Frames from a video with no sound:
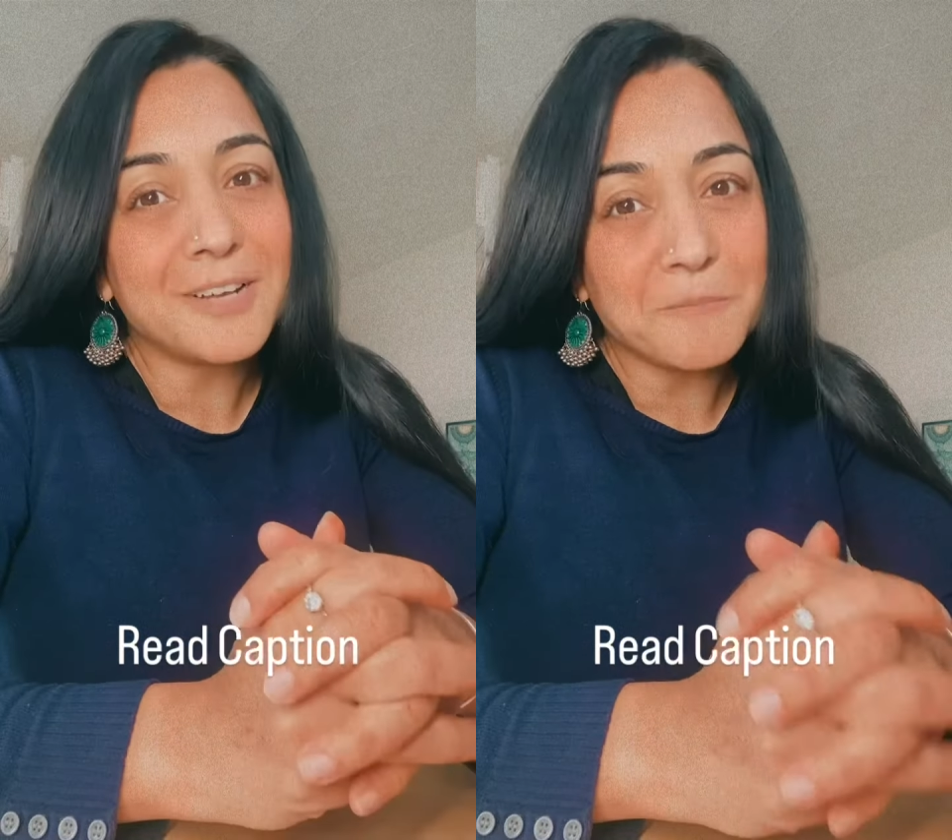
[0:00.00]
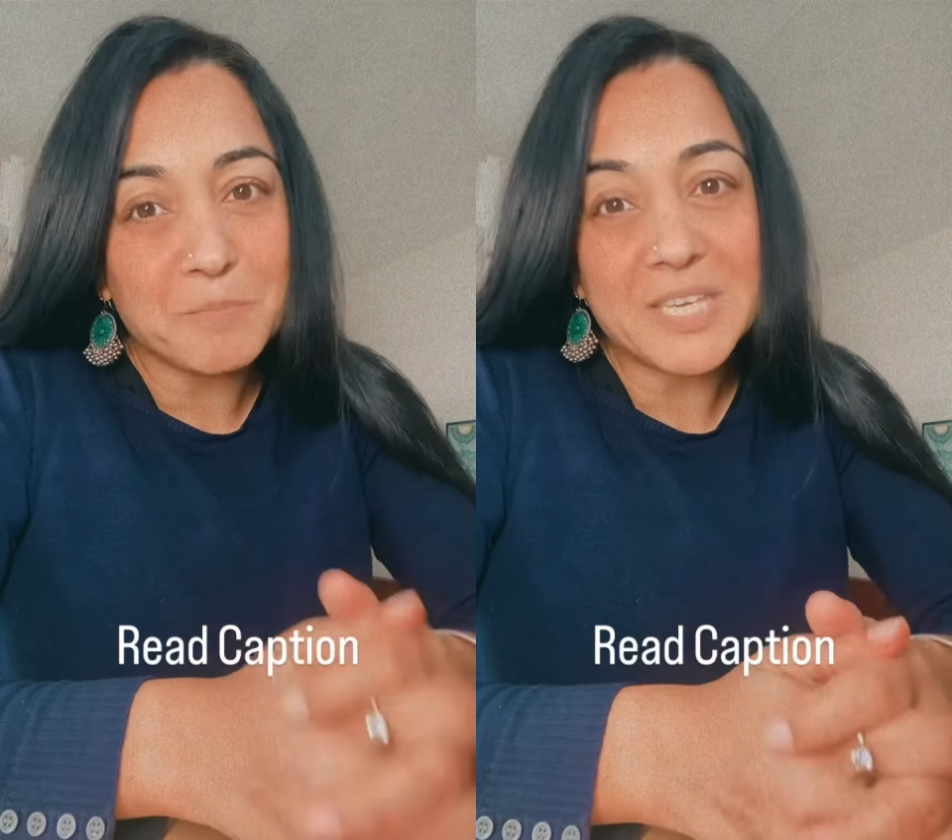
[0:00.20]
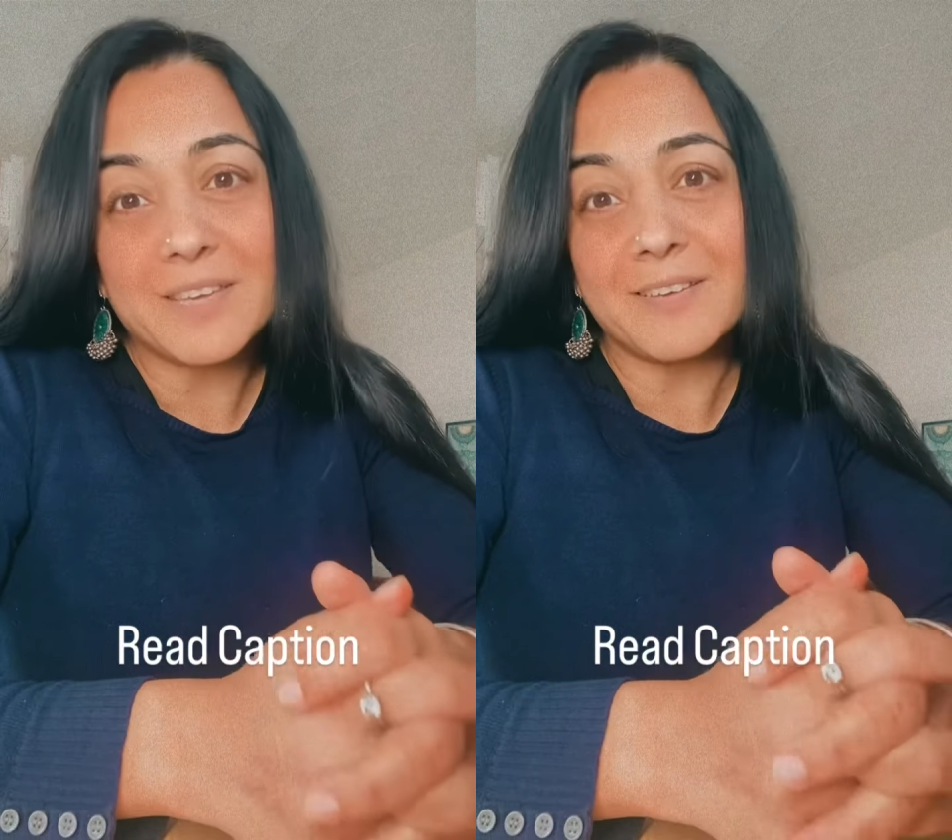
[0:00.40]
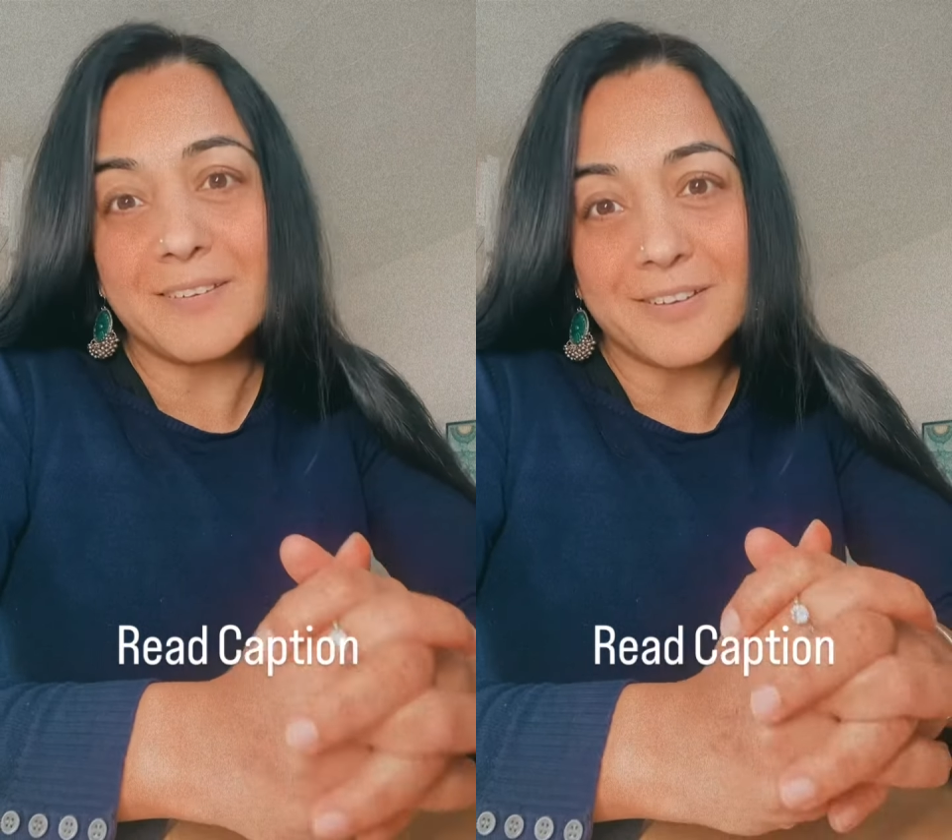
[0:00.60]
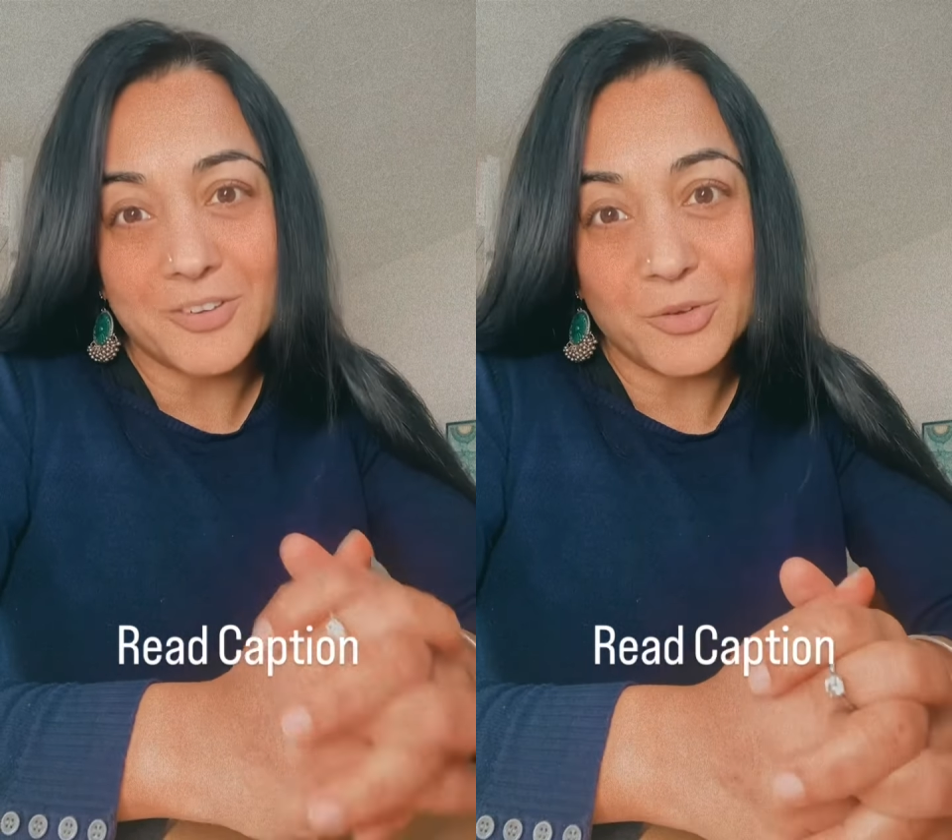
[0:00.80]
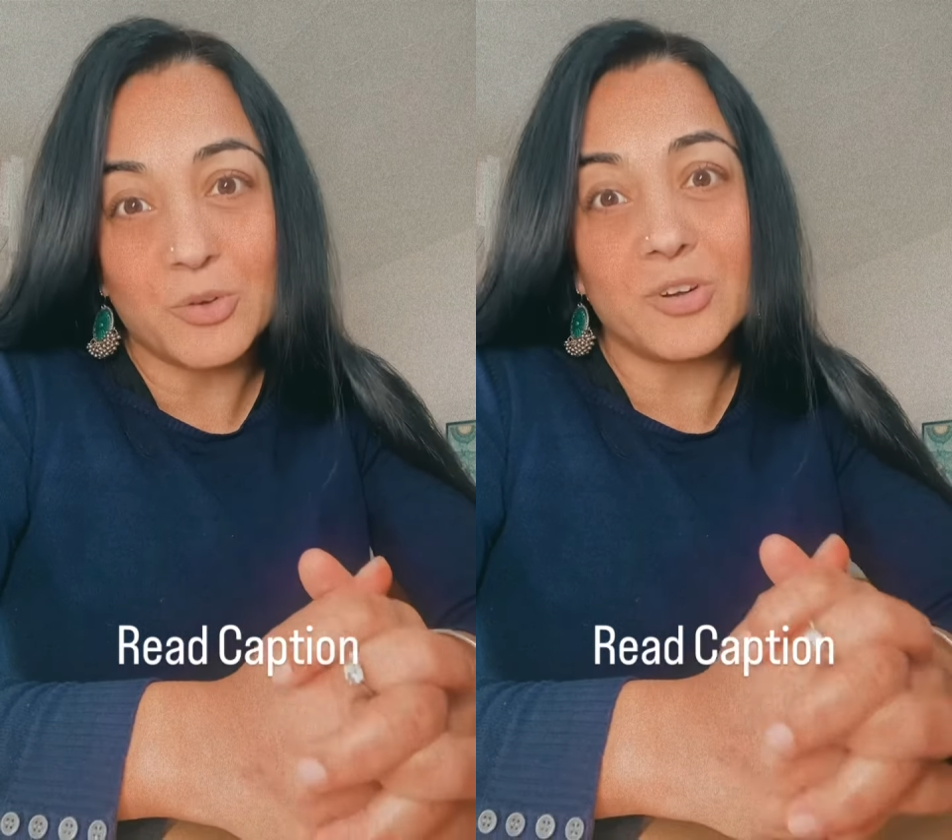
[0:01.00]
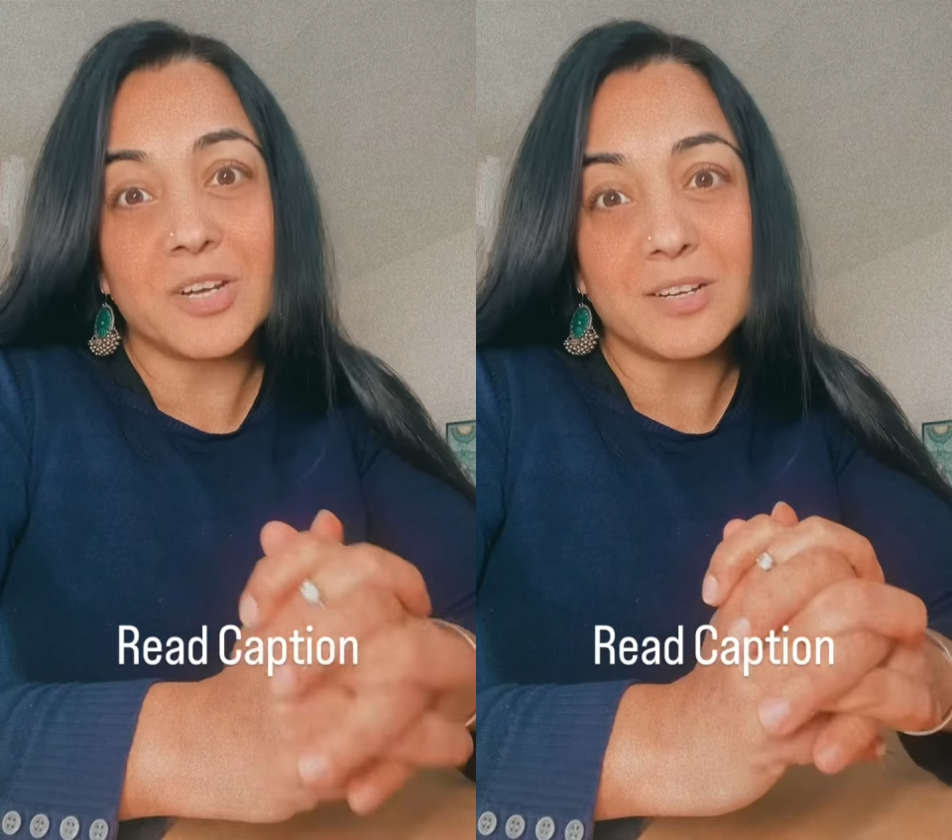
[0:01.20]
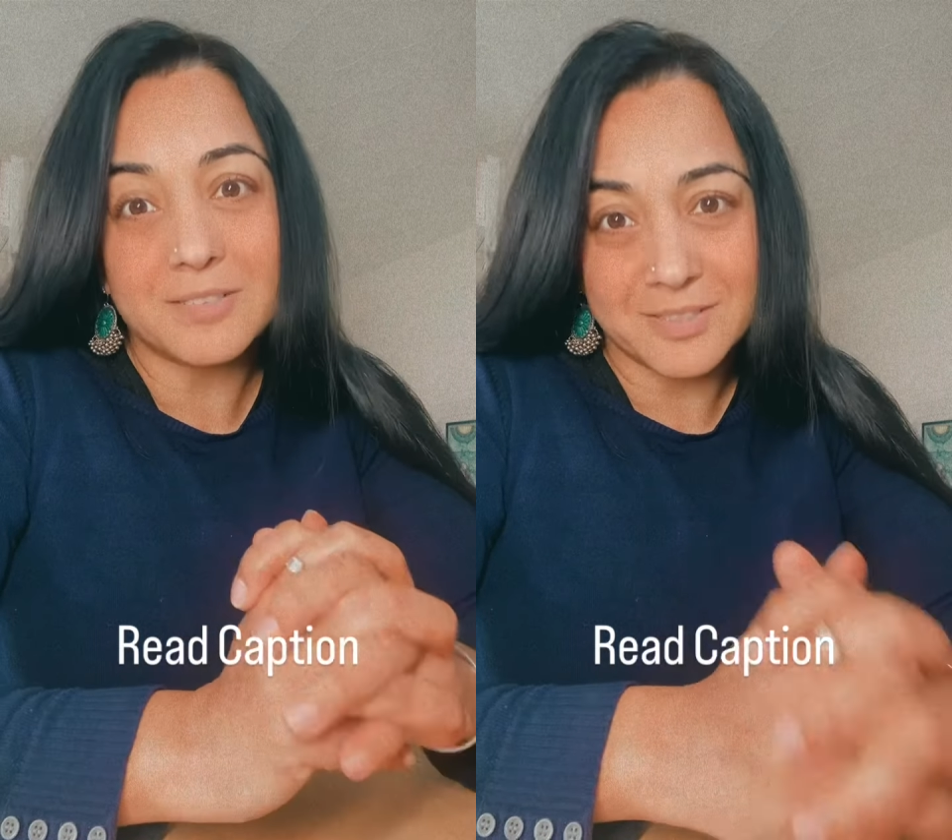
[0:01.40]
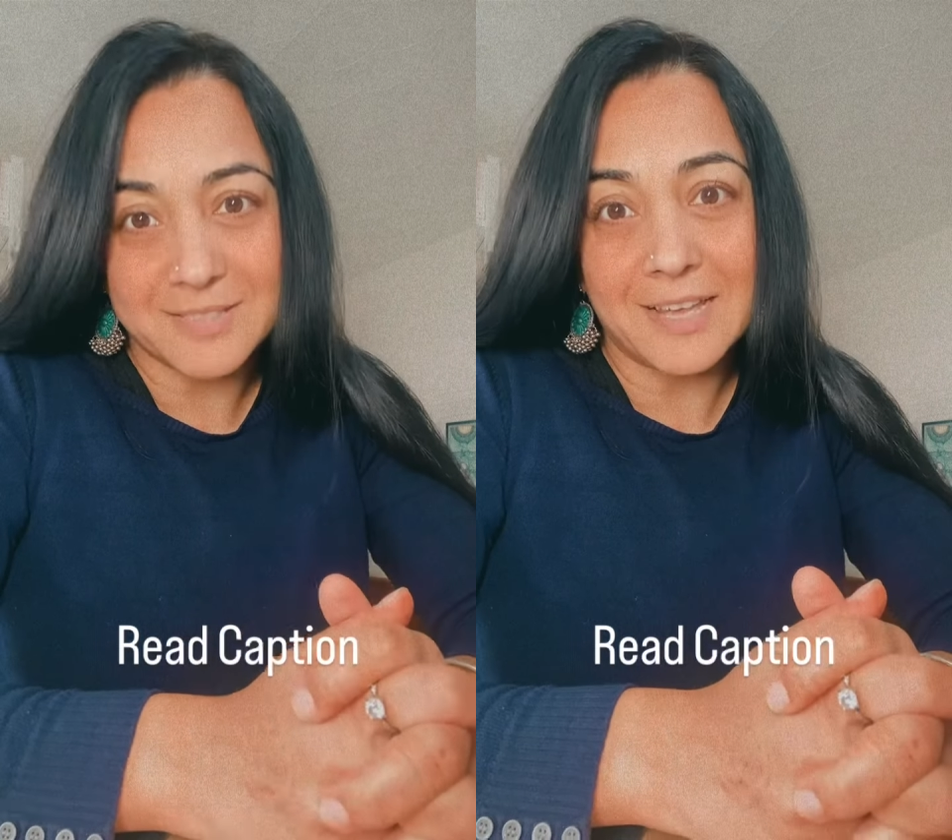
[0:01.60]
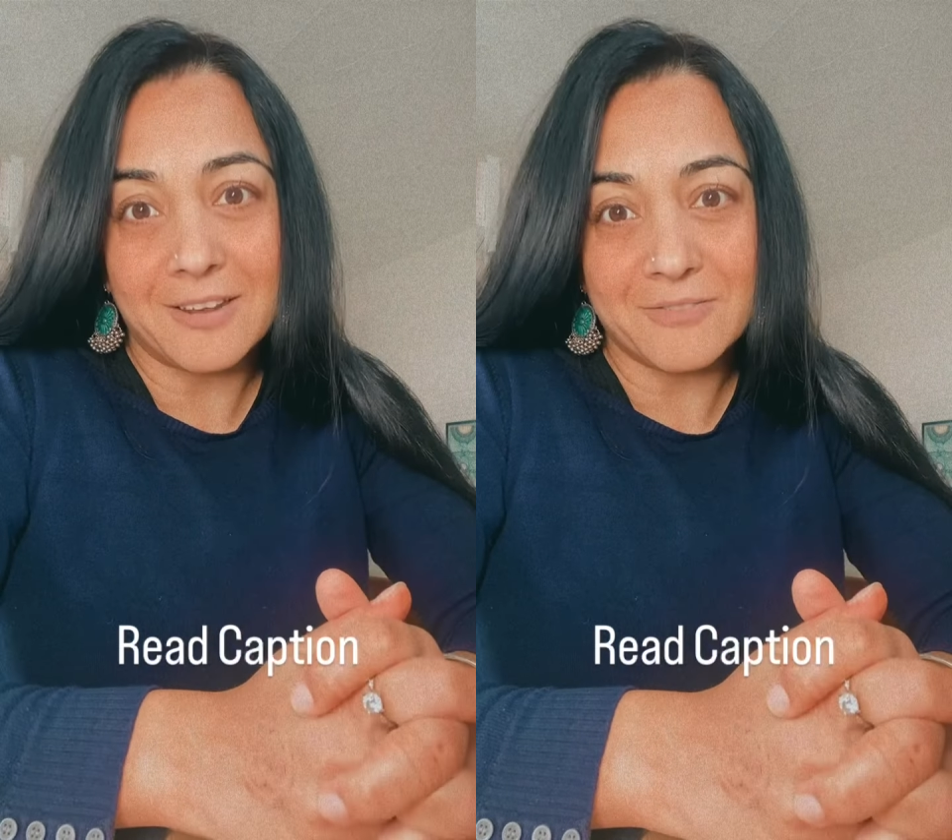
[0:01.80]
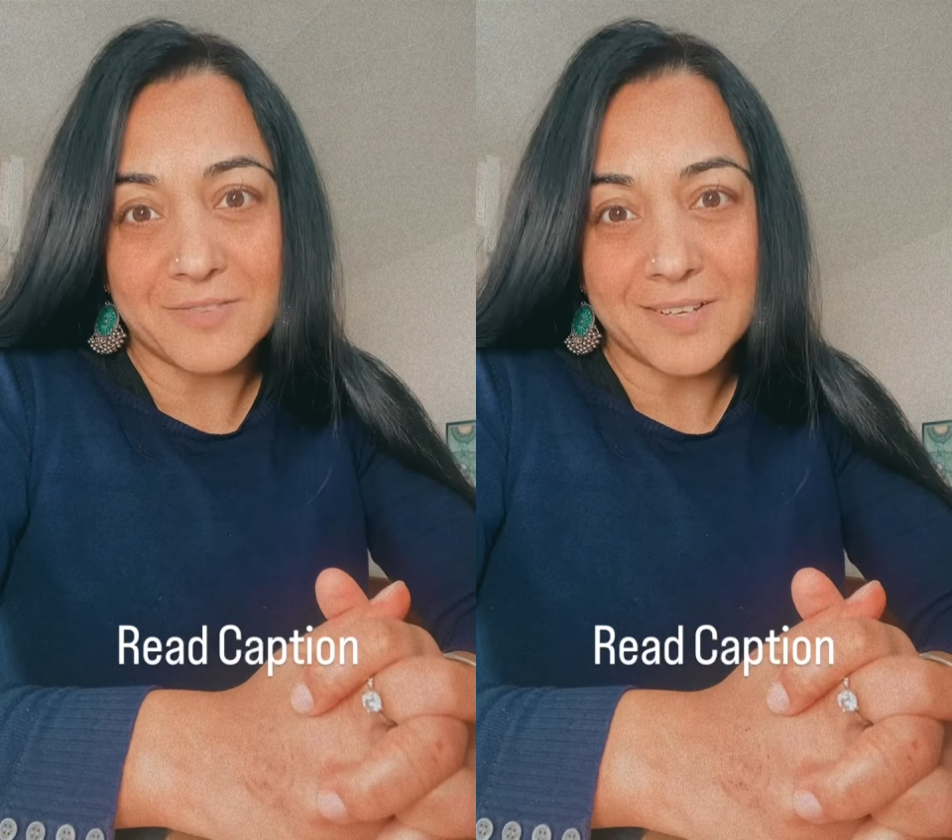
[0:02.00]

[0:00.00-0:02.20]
being yourself.